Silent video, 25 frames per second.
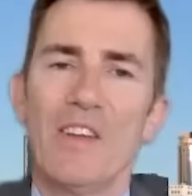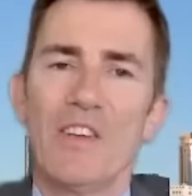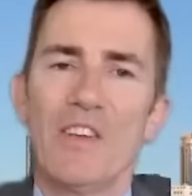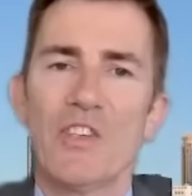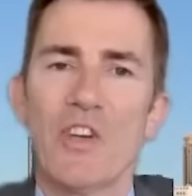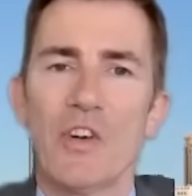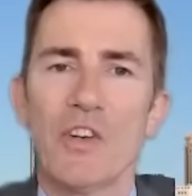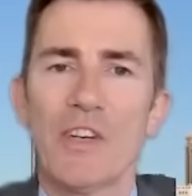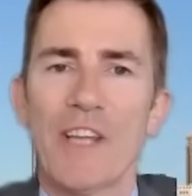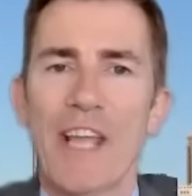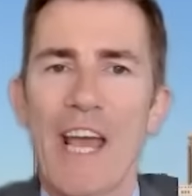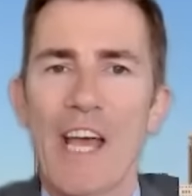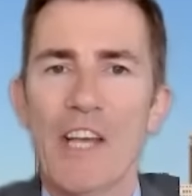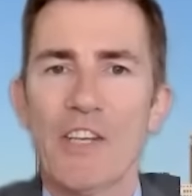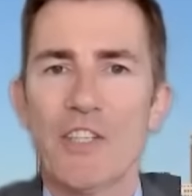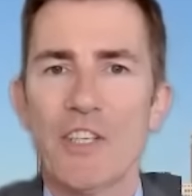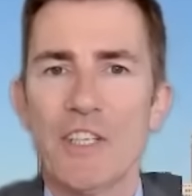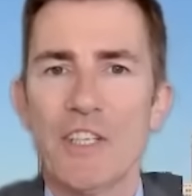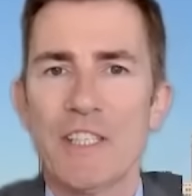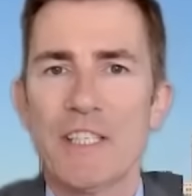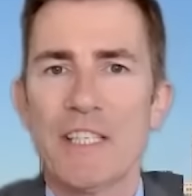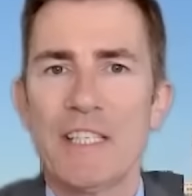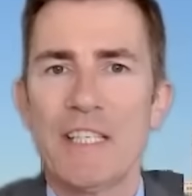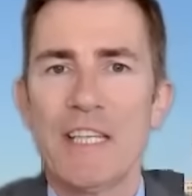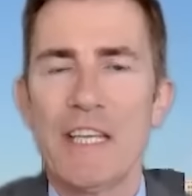John Cash
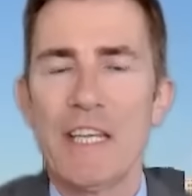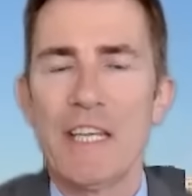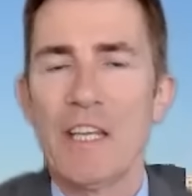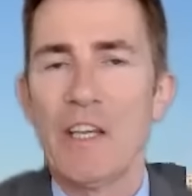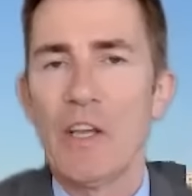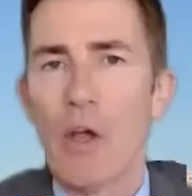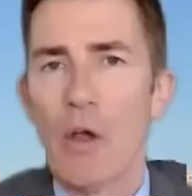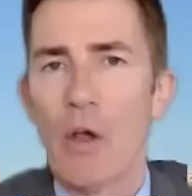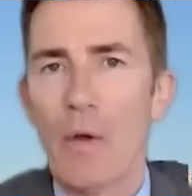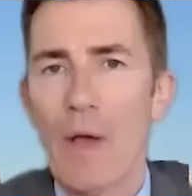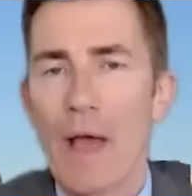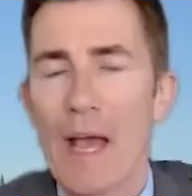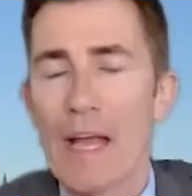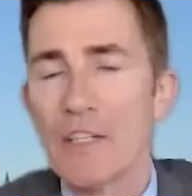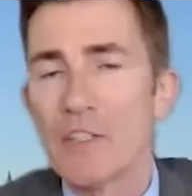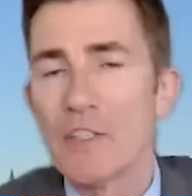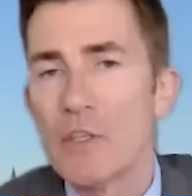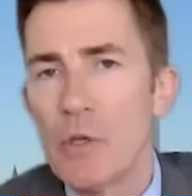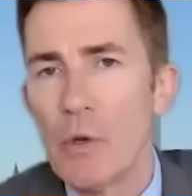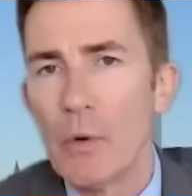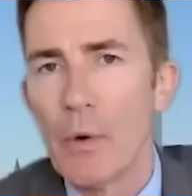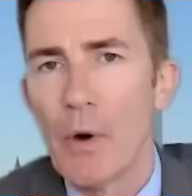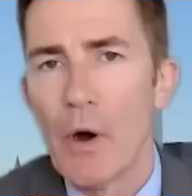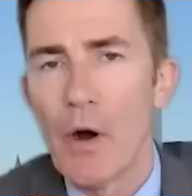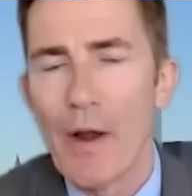is CEO at
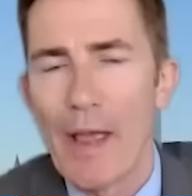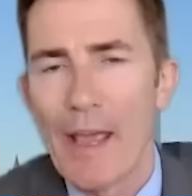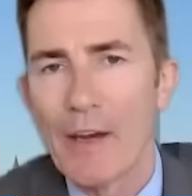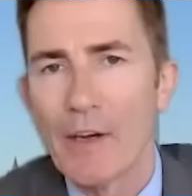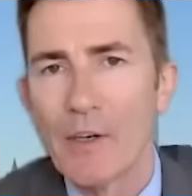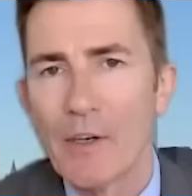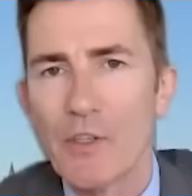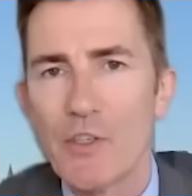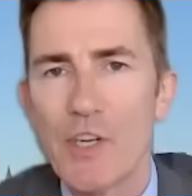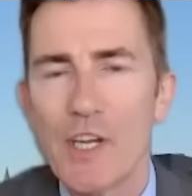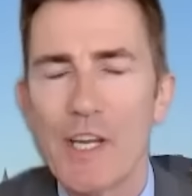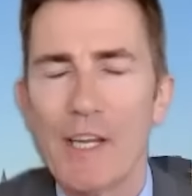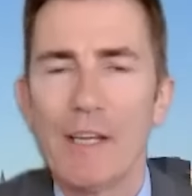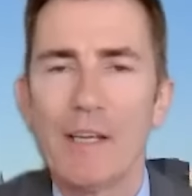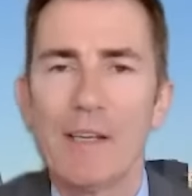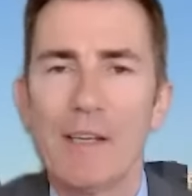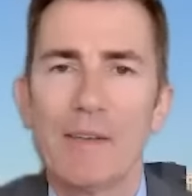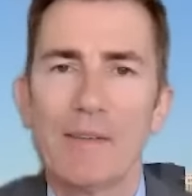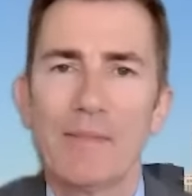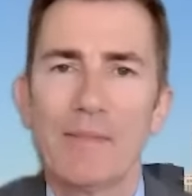Ur-Energy.